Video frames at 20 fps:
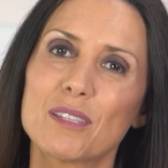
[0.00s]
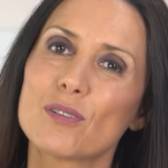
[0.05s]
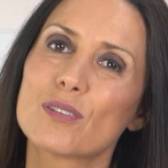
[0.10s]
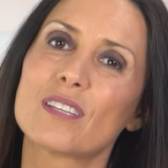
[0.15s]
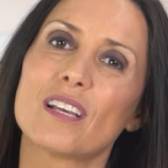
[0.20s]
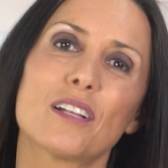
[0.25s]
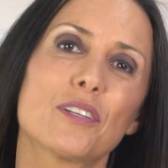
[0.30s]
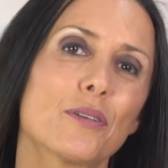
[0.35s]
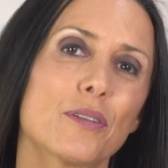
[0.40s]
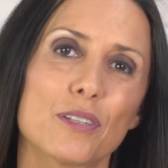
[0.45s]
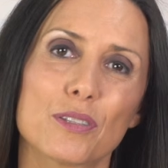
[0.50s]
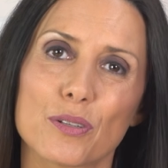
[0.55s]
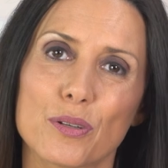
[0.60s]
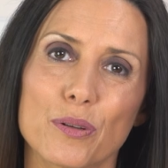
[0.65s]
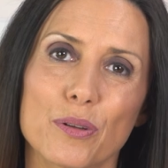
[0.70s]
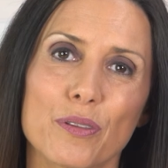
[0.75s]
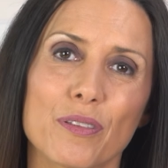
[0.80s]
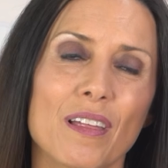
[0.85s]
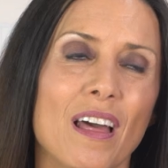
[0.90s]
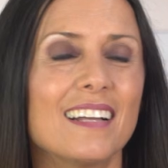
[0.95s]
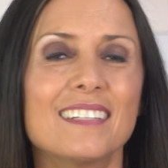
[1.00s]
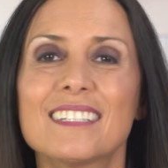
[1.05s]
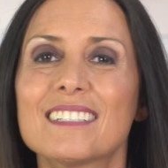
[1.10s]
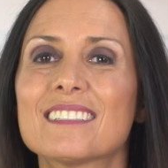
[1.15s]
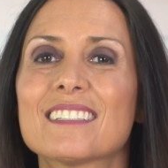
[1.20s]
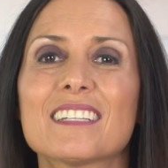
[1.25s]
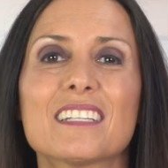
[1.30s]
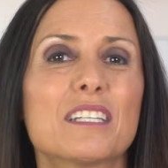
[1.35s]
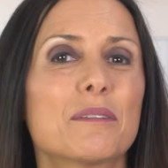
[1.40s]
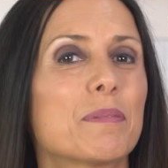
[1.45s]
to tell you the truth, I
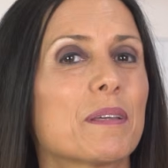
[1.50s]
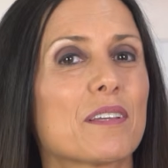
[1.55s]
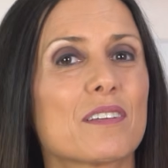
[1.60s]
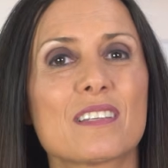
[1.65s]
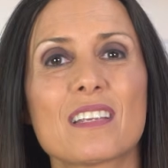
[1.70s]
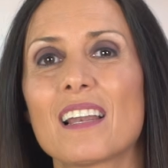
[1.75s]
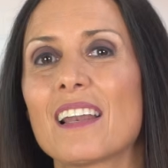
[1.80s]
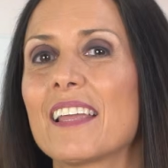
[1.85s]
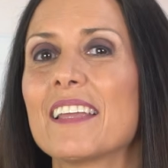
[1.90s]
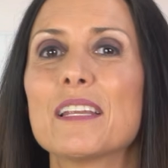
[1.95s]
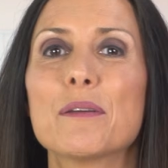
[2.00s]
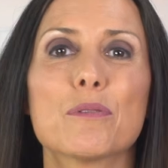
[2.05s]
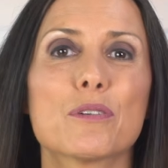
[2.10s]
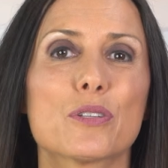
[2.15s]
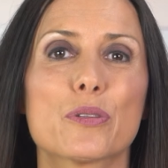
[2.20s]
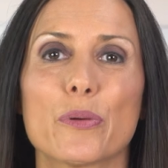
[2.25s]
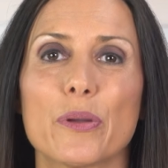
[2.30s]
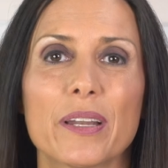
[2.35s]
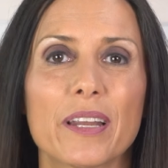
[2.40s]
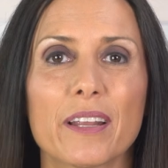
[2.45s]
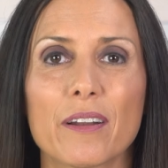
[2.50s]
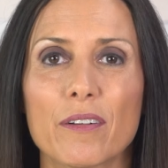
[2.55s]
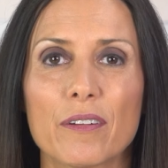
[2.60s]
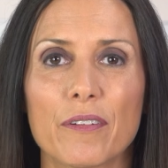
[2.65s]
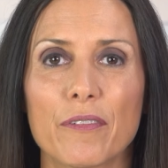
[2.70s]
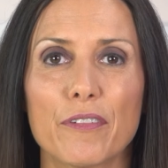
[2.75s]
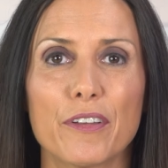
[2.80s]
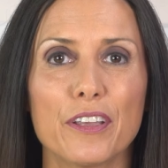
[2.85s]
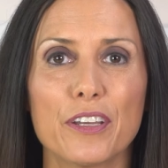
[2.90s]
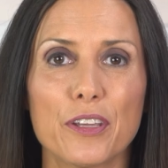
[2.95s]
just did it because a lady was doing it on
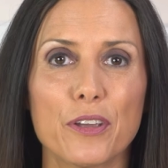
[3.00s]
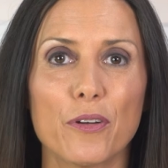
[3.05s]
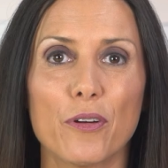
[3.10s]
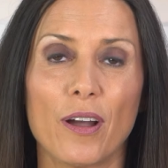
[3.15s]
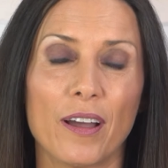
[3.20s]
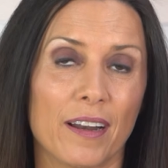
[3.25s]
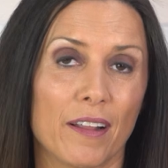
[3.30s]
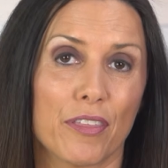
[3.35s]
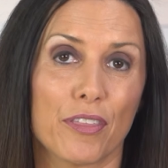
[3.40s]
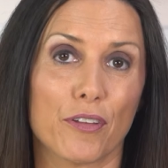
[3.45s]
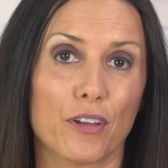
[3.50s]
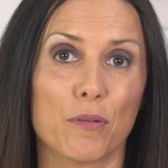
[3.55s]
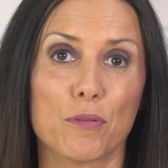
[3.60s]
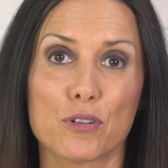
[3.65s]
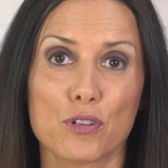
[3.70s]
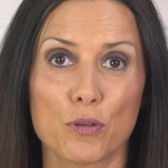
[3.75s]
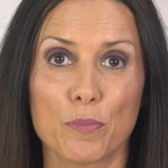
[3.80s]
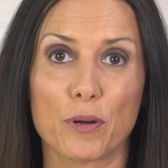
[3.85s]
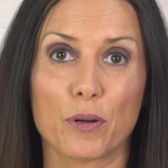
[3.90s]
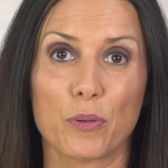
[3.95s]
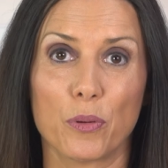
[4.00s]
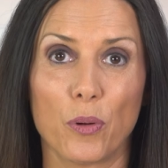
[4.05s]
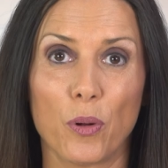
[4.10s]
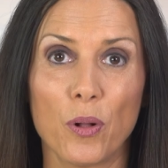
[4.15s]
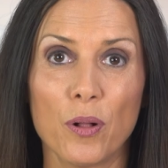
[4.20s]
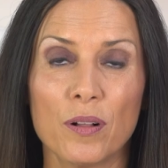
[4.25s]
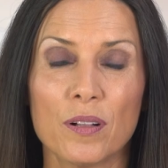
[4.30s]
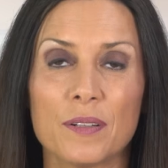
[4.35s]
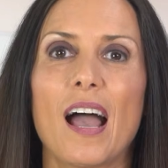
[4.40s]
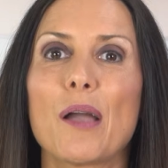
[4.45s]
a video and I thought it was super
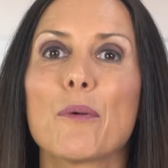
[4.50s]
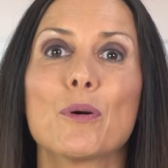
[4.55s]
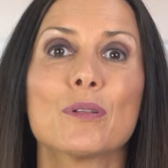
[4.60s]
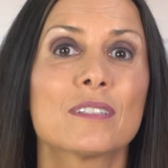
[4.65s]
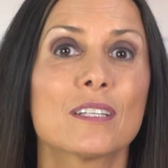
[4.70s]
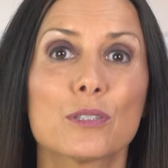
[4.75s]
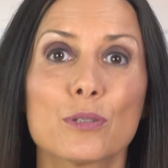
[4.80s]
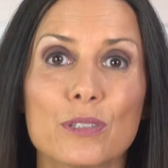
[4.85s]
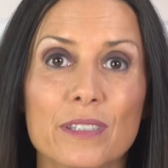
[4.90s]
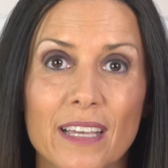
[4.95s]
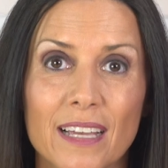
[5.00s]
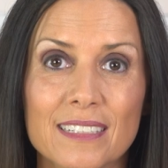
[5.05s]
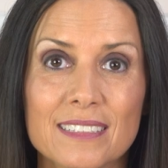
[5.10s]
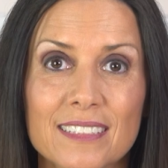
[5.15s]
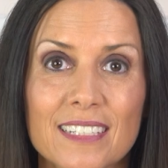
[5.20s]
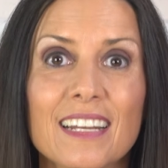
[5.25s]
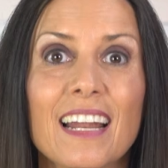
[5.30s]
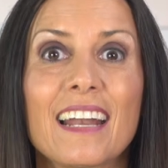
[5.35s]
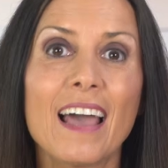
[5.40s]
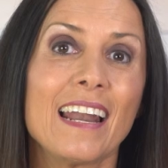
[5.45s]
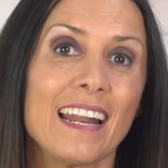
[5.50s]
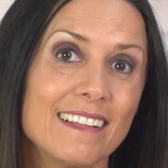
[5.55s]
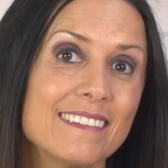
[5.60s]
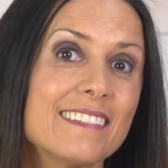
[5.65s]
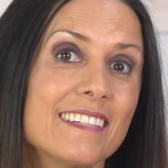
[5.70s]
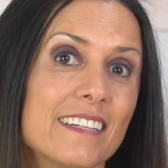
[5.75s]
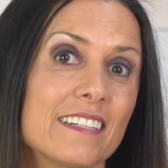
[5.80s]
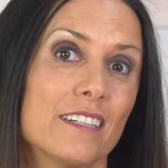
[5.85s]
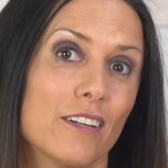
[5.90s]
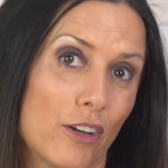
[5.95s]
cool. I wanted to test it and I
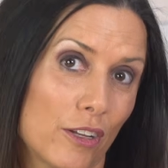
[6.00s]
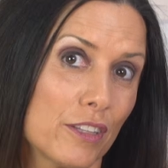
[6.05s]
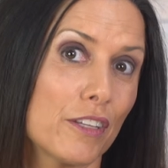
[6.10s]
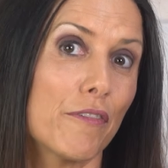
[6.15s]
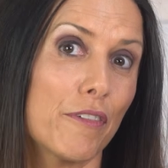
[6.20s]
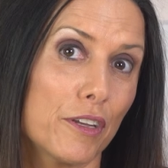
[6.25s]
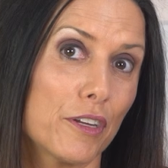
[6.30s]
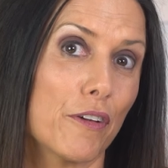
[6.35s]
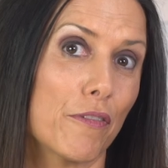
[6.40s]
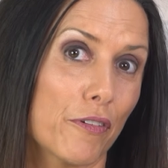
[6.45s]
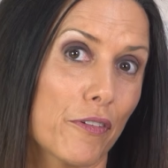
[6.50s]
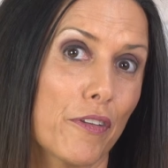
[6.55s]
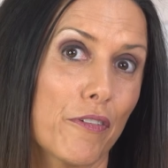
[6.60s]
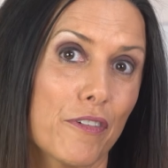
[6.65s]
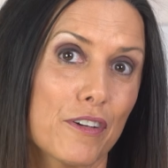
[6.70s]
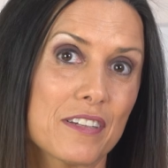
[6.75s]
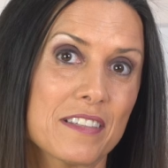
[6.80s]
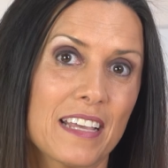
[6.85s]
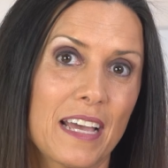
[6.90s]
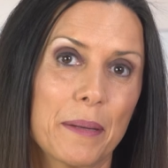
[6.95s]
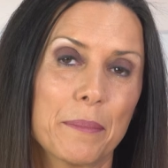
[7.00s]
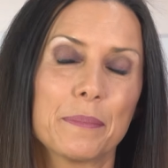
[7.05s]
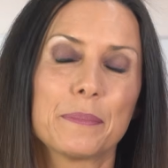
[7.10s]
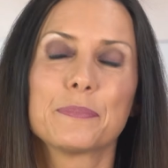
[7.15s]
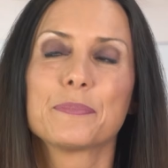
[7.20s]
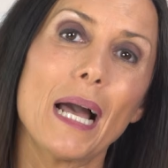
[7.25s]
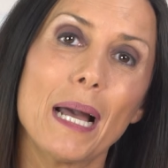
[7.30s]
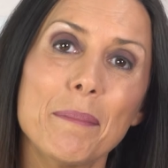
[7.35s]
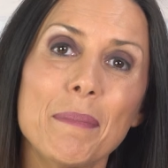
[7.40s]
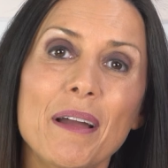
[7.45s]
did on the video for the first time.
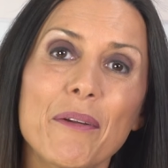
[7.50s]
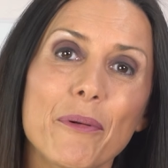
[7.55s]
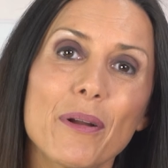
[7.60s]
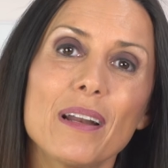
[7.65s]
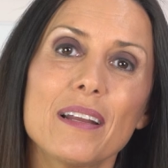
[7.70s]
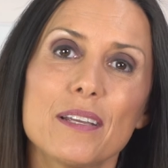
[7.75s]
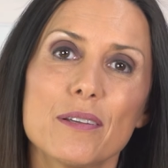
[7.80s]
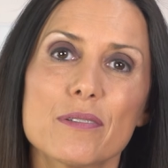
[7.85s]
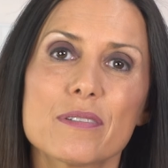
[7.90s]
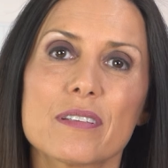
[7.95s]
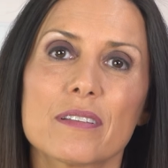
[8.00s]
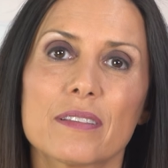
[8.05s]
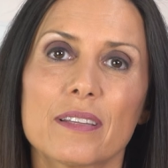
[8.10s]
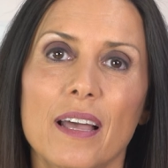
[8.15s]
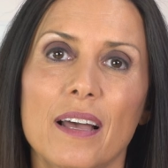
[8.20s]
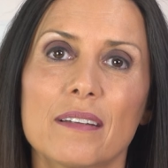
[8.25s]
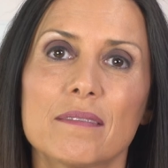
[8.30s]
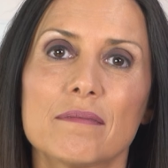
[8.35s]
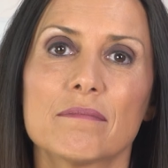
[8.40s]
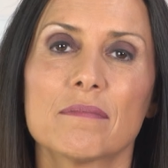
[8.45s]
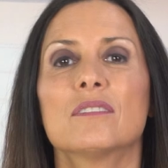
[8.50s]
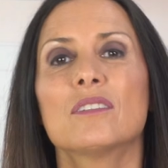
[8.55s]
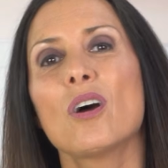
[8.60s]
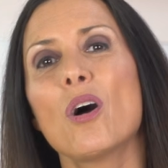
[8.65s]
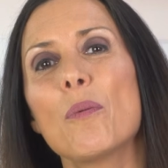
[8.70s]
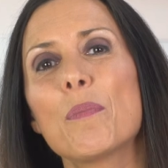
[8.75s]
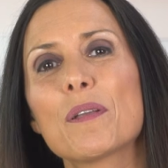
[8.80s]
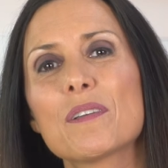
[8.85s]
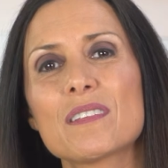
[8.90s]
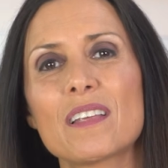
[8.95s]
Am I really using that?
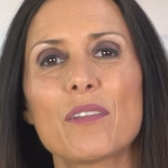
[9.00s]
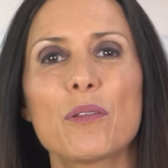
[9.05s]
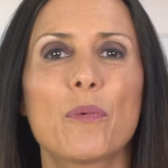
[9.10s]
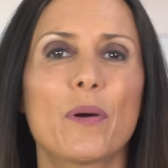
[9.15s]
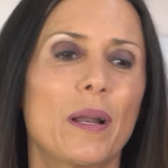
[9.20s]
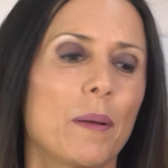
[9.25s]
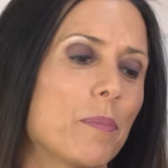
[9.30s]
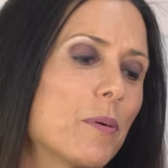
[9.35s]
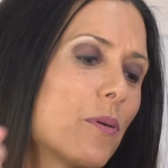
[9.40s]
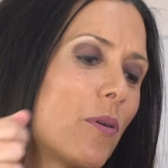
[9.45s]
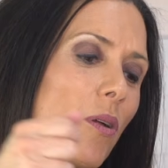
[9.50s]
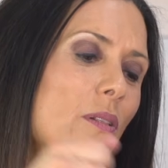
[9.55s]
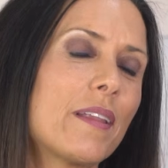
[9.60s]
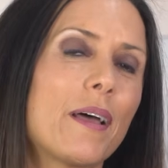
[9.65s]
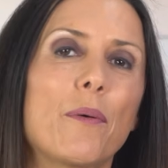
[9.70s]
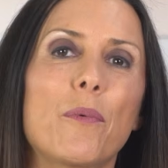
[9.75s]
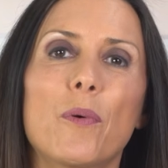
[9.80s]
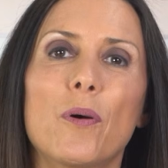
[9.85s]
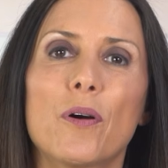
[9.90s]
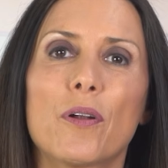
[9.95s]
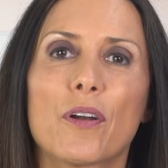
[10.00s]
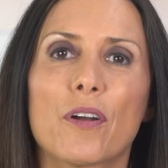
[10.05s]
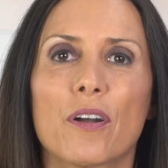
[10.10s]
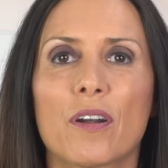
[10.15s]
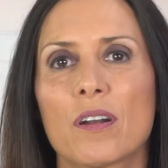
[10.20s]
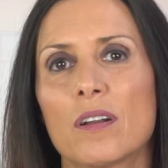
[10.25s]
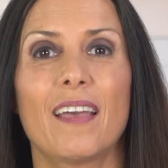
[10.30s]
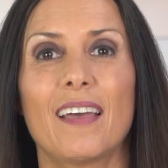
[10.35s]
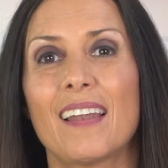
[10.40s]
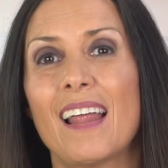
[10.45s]
No, because I don't want to put all that
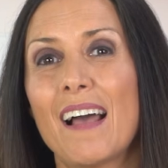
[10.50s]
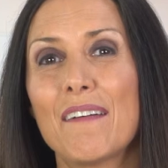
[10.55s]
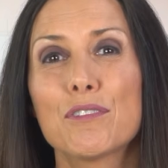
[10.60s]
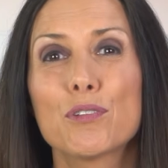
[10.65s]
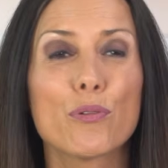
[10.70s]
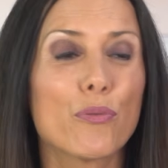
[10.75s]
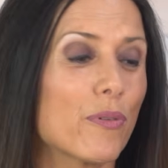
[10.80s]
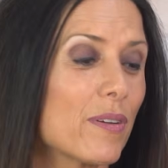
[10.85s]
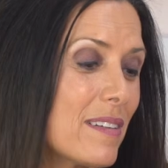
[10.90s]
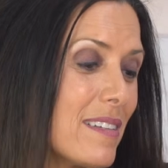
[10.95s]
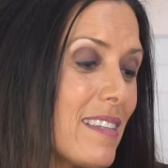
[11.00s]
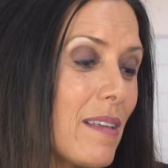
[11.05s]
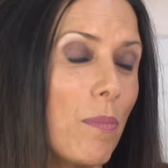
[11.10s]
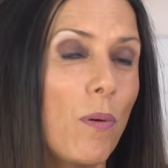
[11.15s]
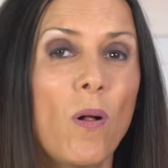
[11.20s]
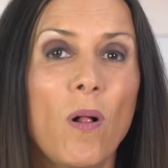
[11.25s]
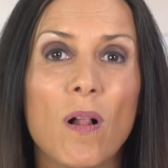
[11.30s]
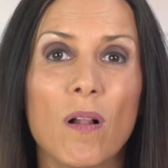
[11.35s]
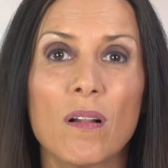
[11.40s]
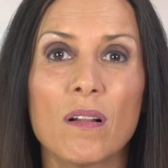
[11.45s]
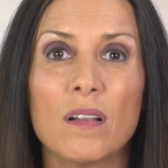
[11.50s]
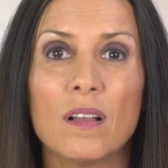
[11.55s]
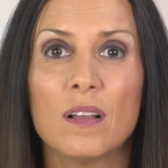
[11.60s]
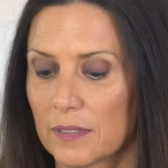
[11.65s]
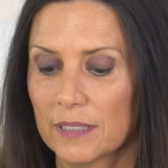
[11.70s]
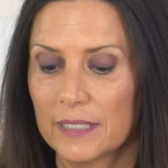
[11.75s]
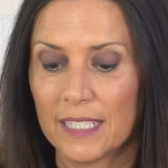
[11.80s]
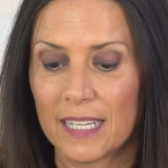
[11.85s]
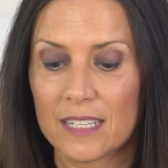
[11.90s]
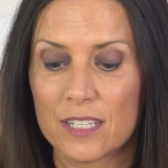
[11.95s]
water and have to rinse the bowl,
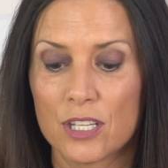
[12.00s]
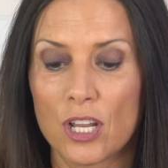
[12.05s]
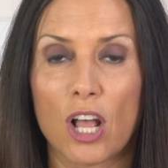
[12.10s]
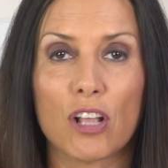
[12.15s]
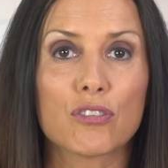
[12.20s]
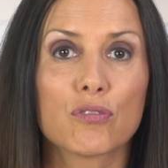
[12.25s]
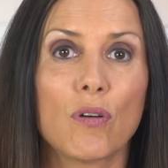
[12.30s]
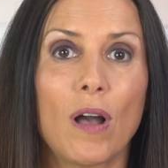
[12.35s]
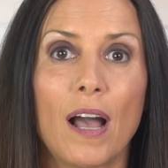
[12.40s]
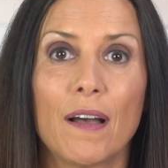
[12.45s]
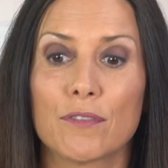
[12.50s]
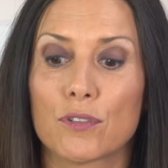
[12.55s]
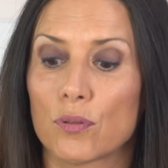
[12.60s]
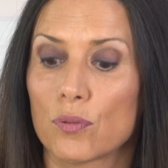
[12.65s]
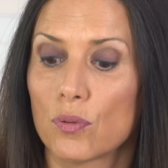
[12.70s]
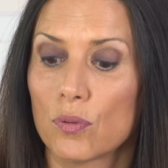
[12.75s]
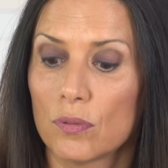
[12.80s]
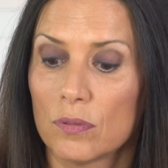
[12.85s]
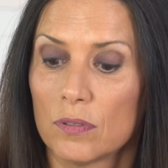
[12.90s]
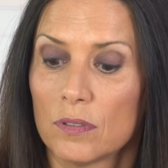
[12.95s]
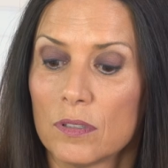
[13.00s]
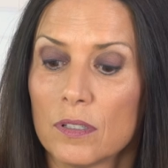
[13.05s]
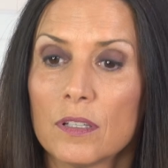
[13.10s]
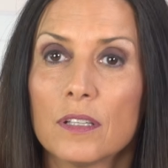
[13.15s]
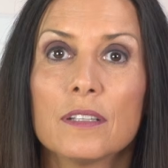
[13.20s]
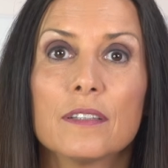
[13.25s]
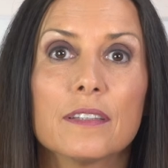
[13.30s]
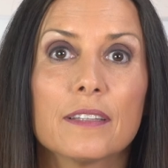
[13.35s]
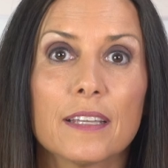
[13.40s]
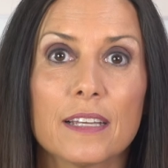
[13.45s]
just not to have to do
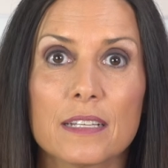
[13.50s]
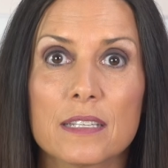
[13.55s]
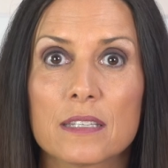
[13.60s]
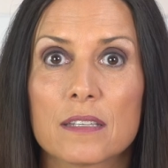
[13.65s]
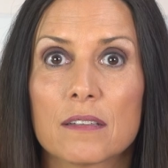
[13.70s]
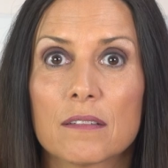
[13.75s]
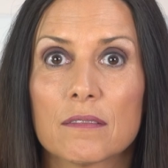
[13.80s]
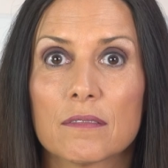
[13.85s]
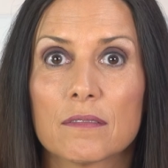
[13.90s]
this